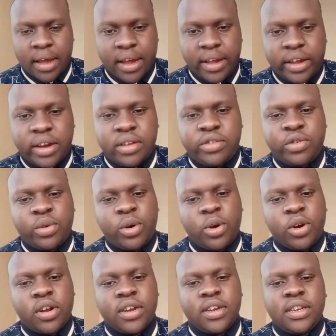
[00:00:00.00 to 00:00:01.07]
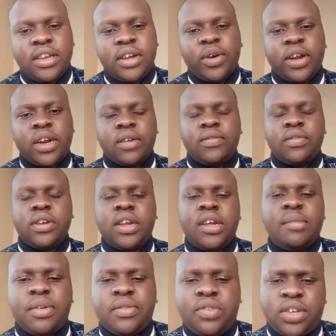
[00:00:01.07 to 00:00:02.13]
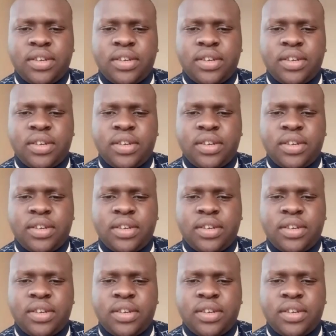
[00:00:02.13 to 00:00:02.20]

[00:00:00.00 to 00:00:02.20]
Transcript: I greet you all in the wonderful name of